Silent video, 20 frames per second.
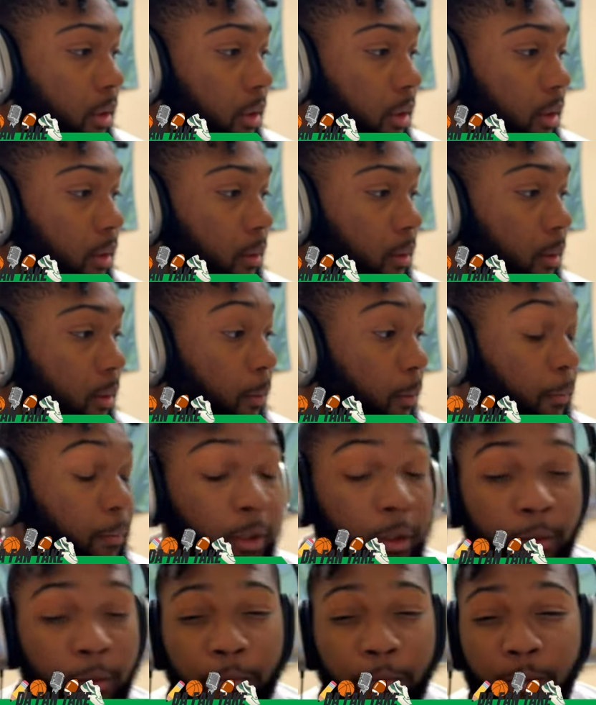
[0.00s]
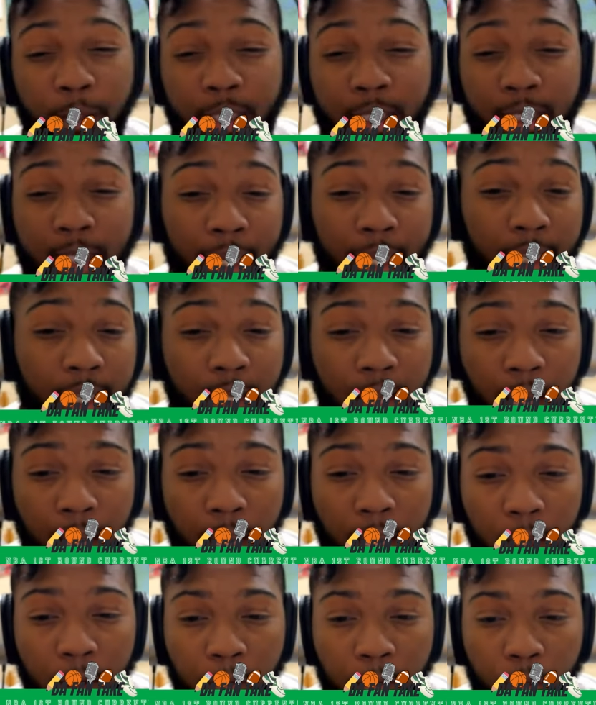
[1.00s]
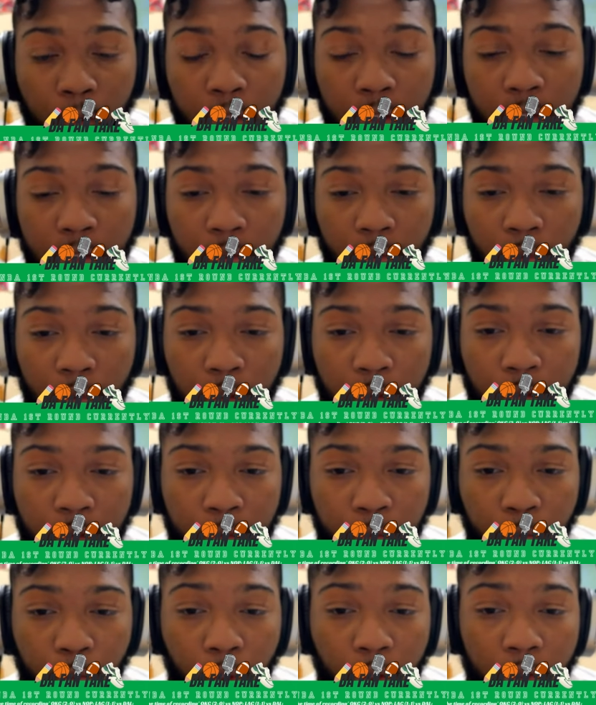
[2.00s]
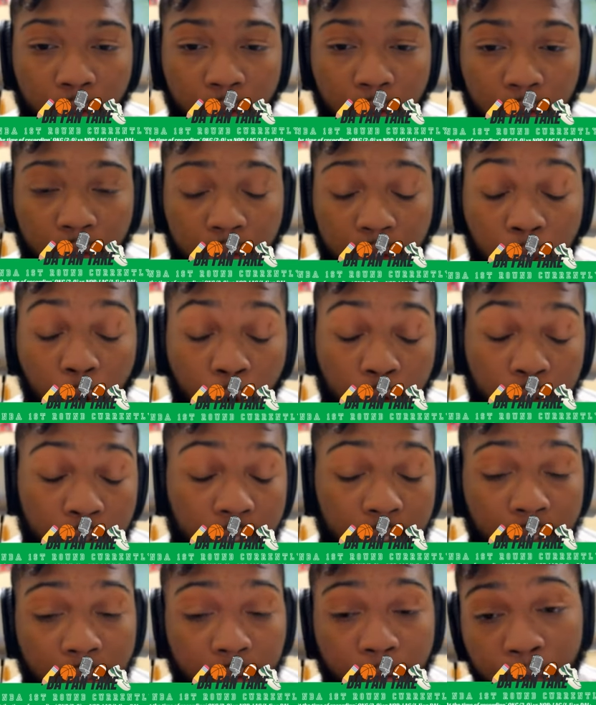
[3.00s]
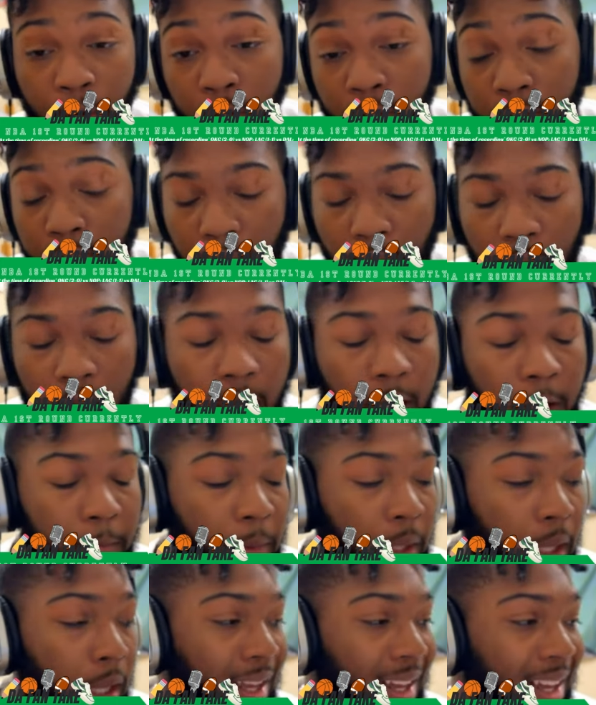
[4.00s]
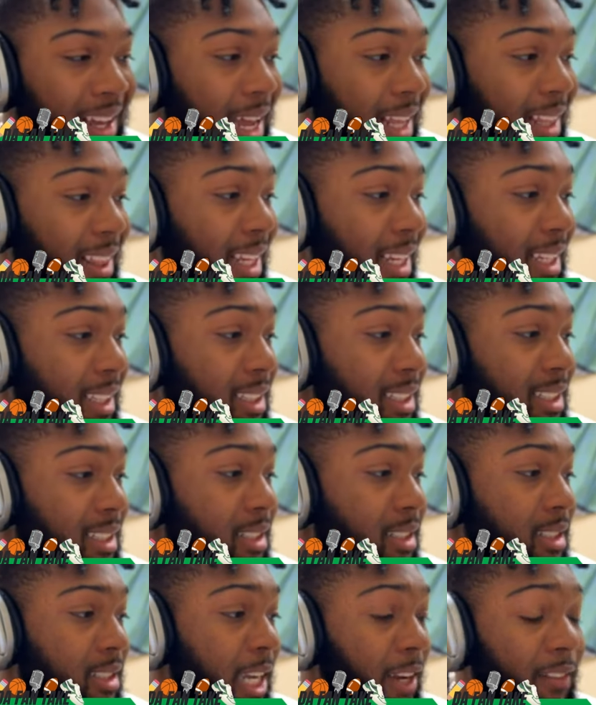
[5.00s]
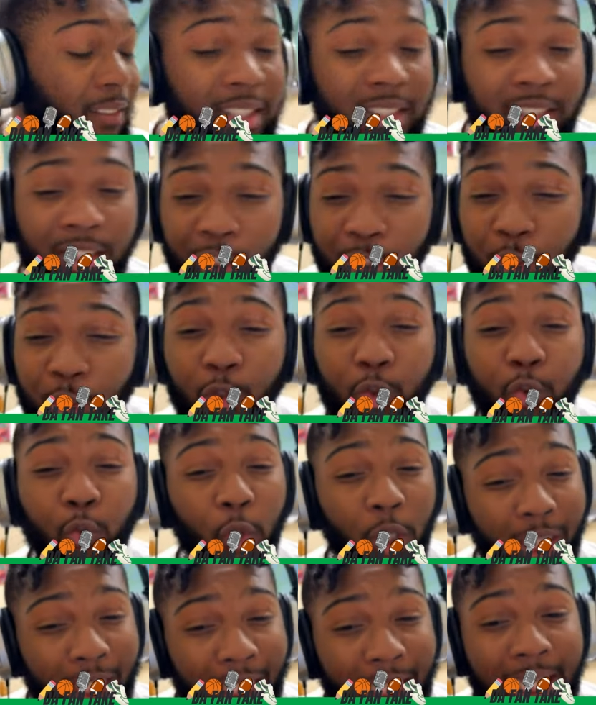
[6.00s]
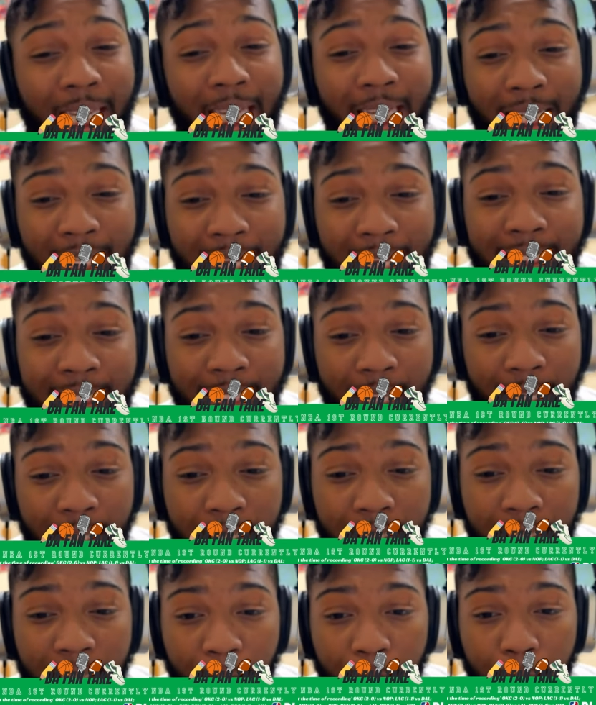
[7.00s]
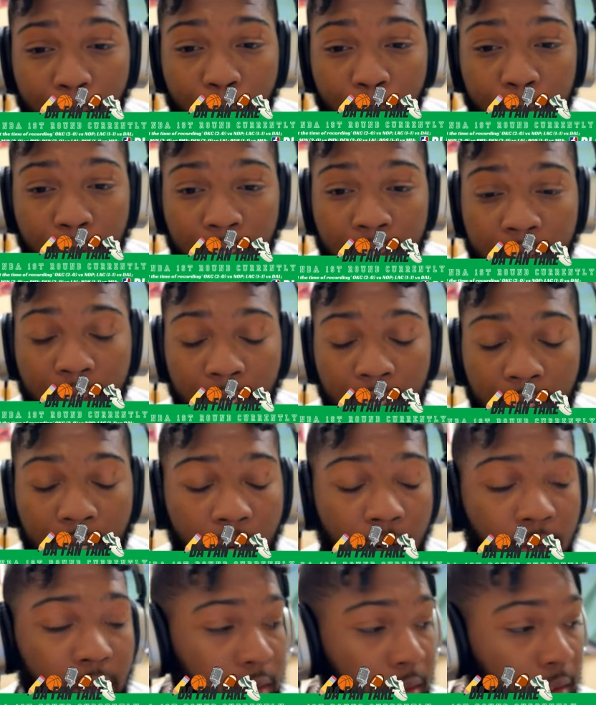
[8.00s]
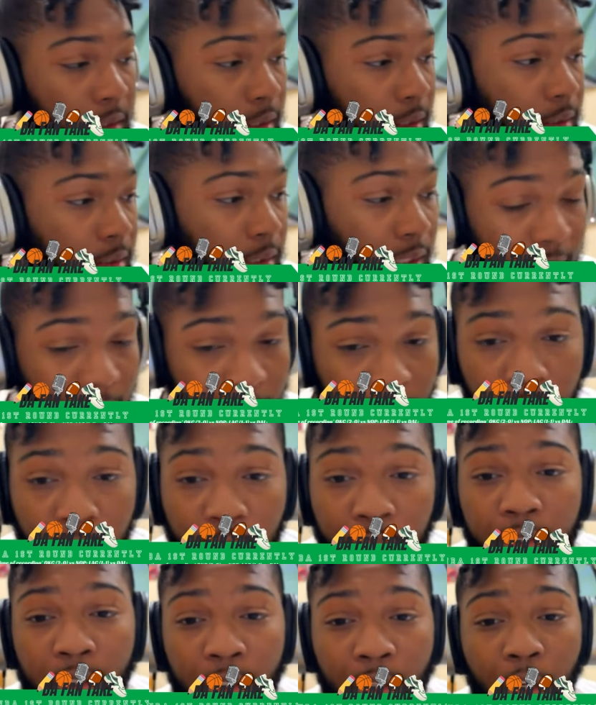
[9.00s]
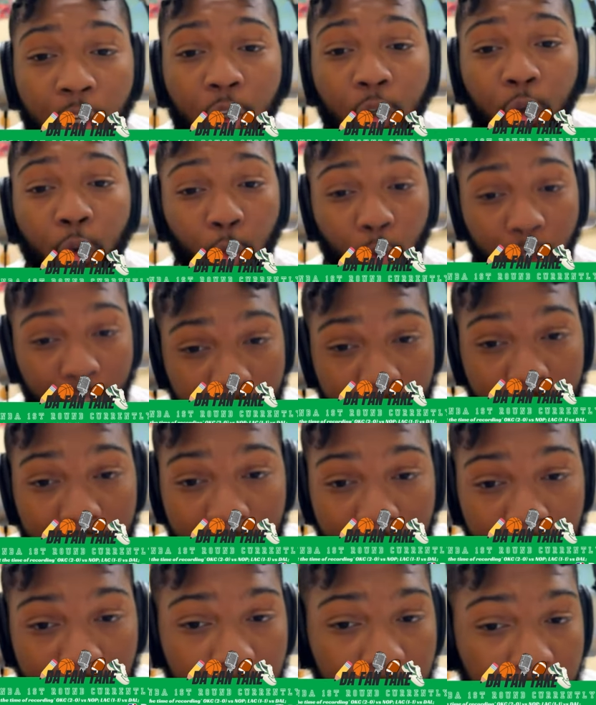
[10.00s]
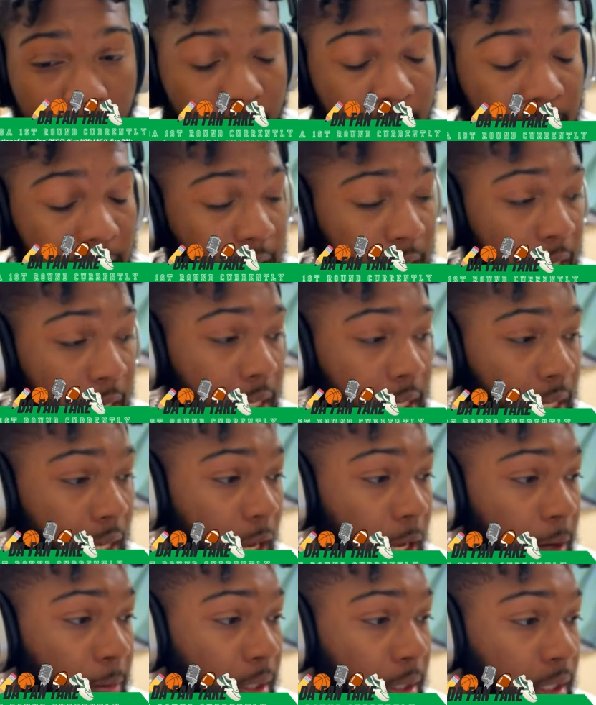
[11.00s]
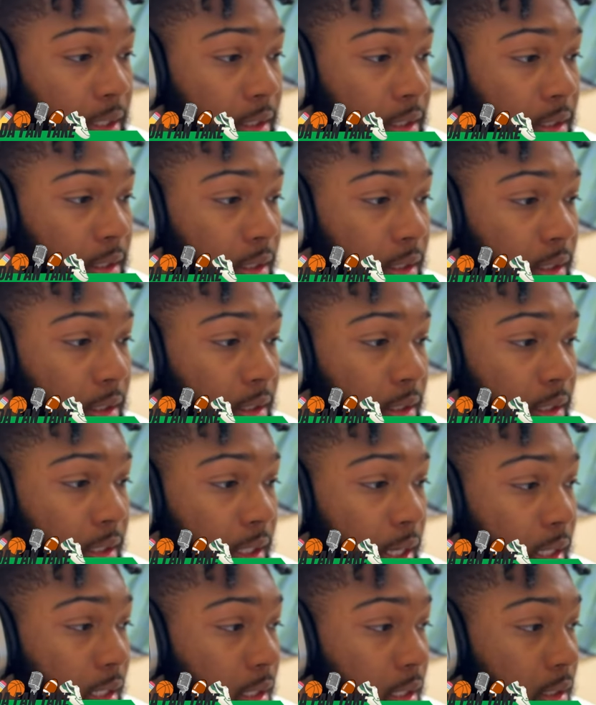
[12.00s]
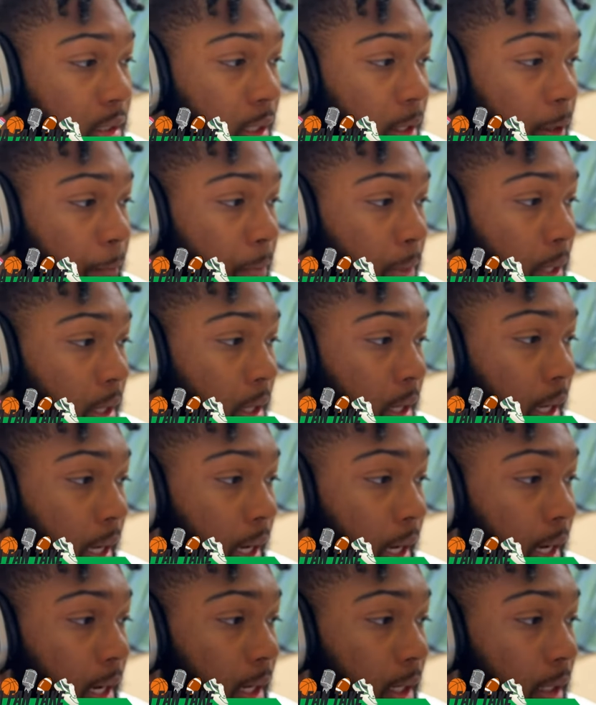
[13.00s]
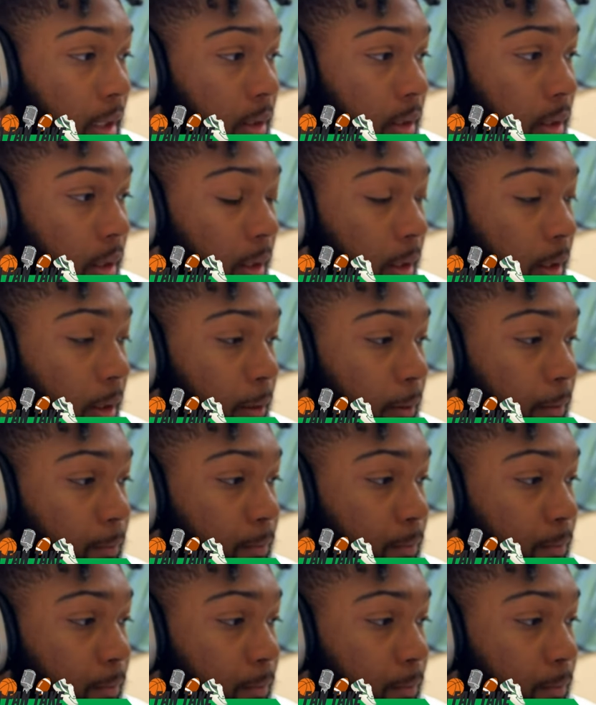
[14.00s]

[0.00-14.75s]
um, the, the second game was was more closer than the first game. I think the 76ers really needed that second game, just like how the uh, the Lakers really needed that second game against the, the Nuggets. And um,